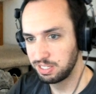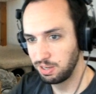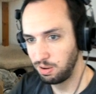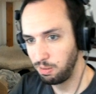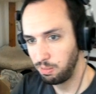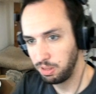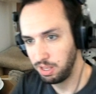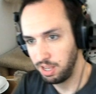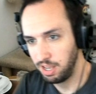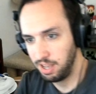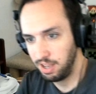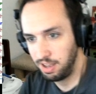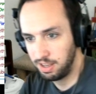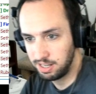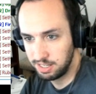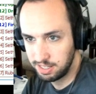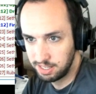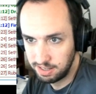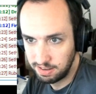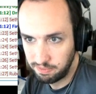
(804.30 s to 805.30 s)
so
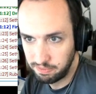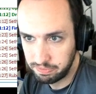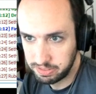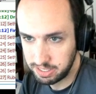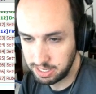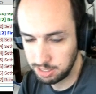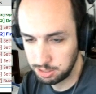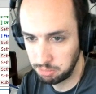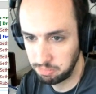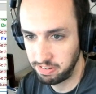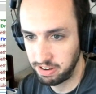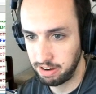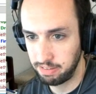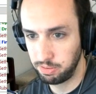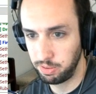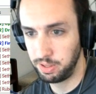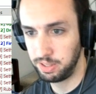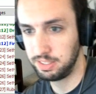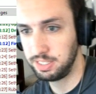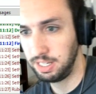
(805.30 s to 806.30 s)
the it starts with five
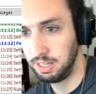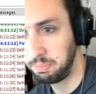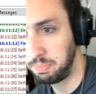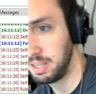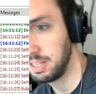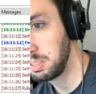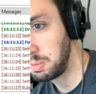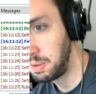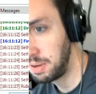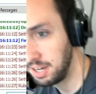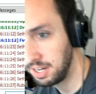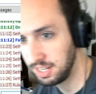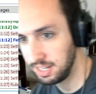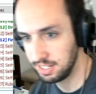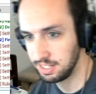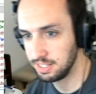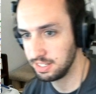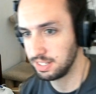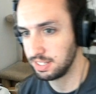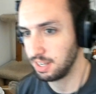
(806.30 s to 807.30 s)
loyalty. Plus one
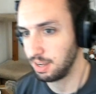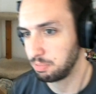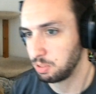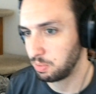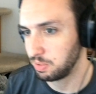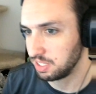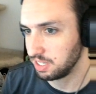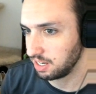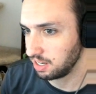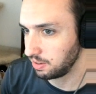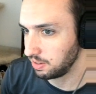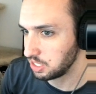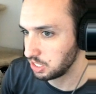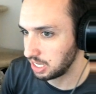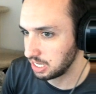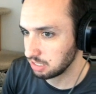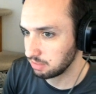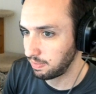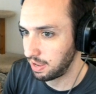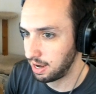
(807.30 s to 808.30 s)
is up to one target creature
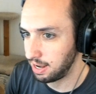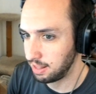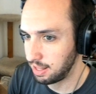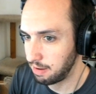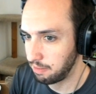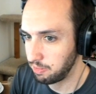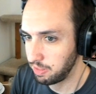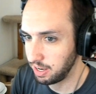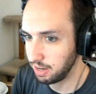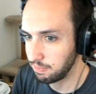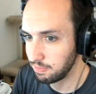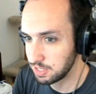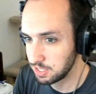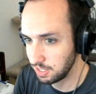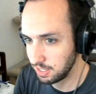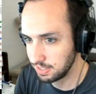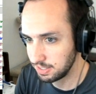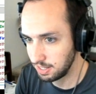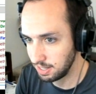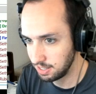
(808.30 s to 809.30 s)
gains fly and lifelink,
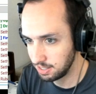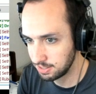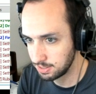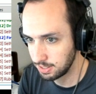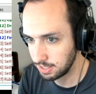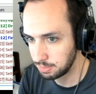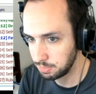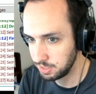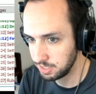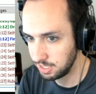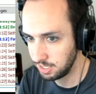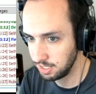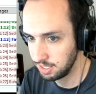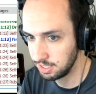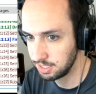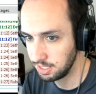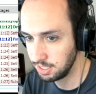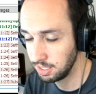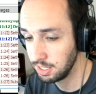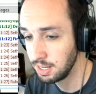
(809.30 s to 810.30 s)
vigilance, and indestructible until end of
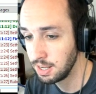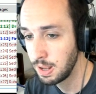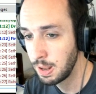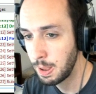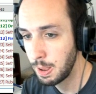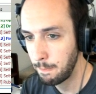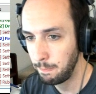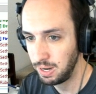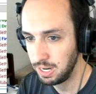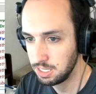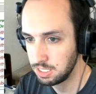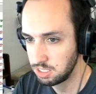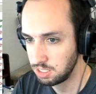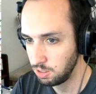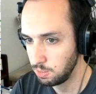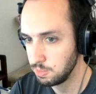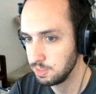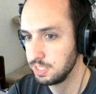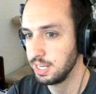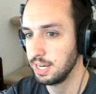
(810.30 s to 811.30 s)
turn. Minus
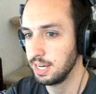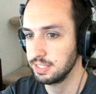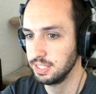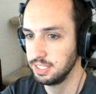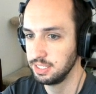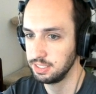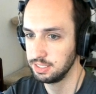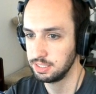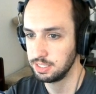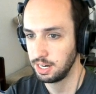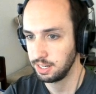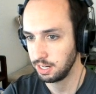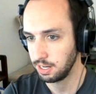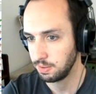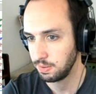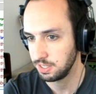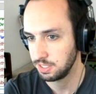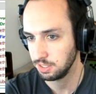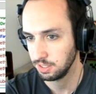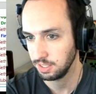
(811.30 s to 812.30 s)
two is exile uh. target
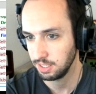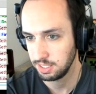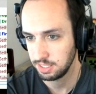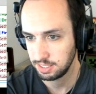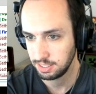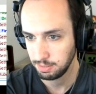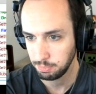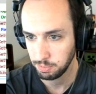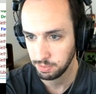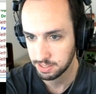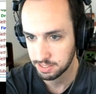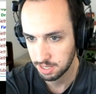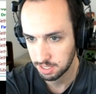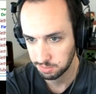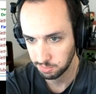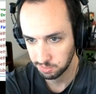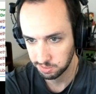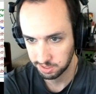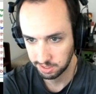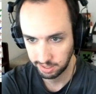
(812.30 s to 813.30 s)
creature until Princess
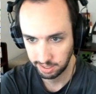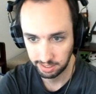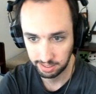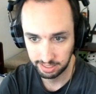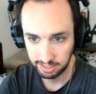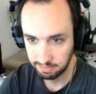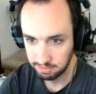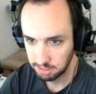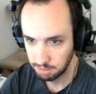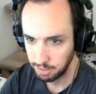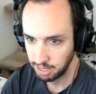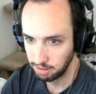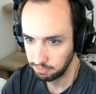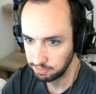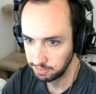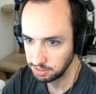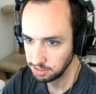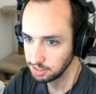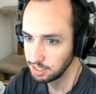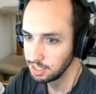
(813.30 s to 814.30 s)
Rosalina leaves the
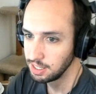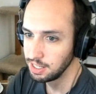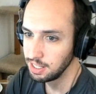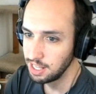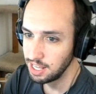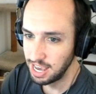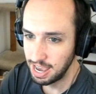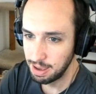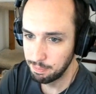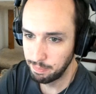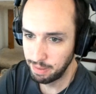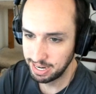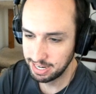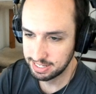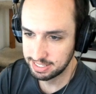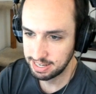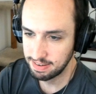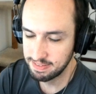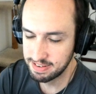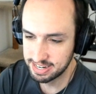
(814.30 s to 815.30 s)
battlefield. And minus
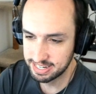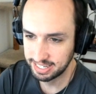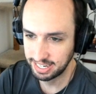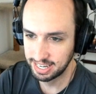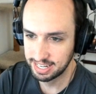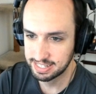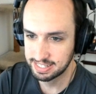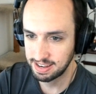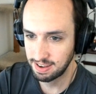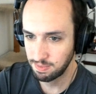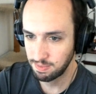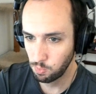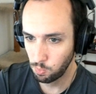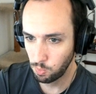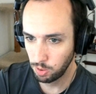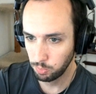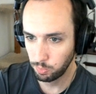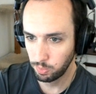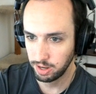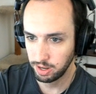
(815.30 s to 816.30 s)
seven is I get seven
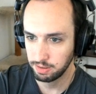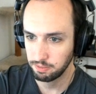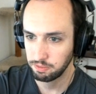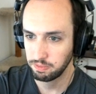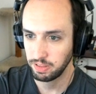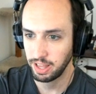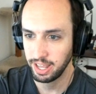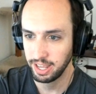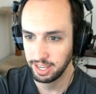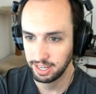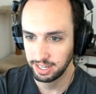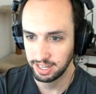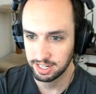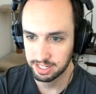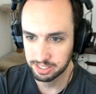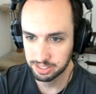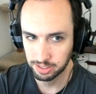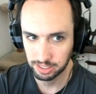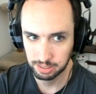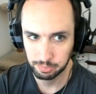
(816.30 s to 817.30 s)
one one flying
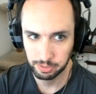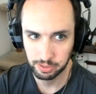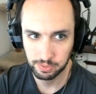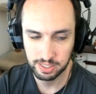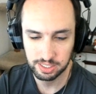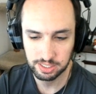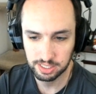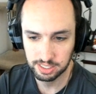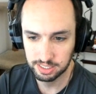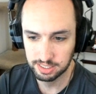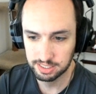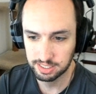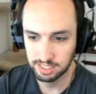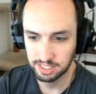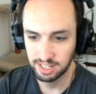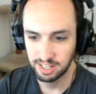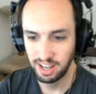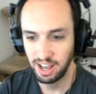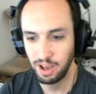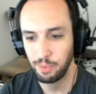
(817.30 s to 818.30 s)
indestructible creatures.
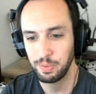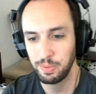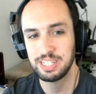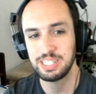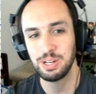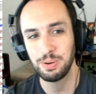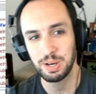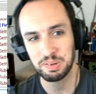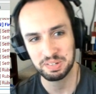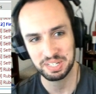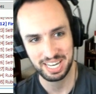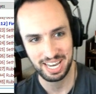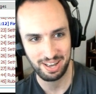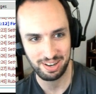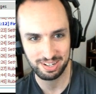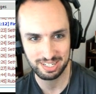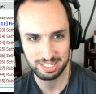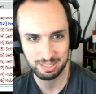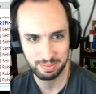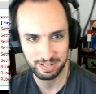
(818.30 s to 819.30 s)
Oh, we do have a uh.
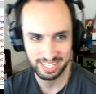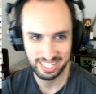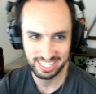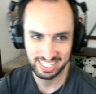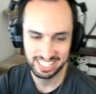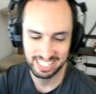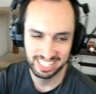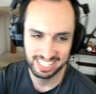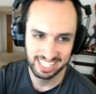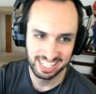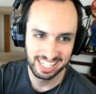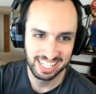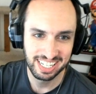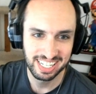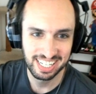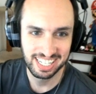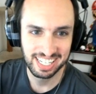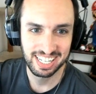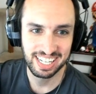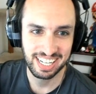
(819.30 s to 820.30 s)
counter spell.
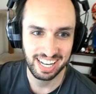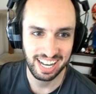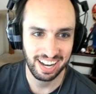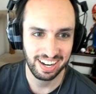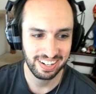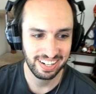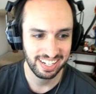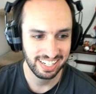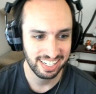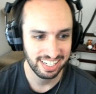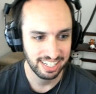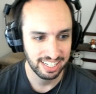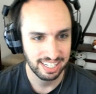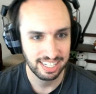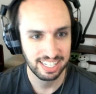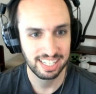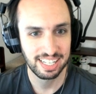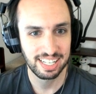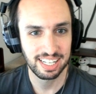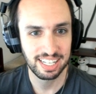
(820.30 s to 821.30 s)
I, I, I
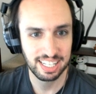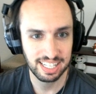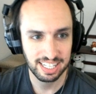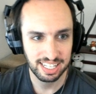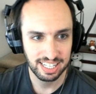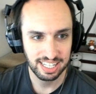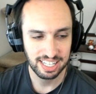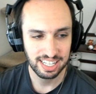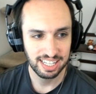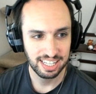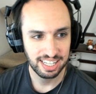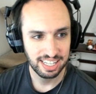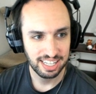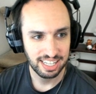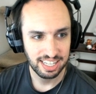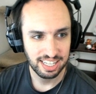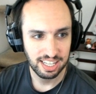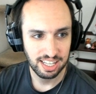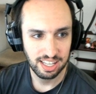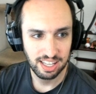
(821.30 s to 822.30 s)
don't like that. I'm
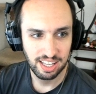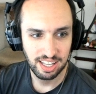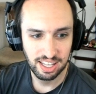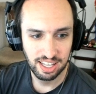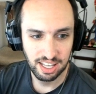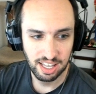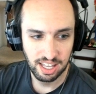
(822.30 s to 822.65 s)
just gonna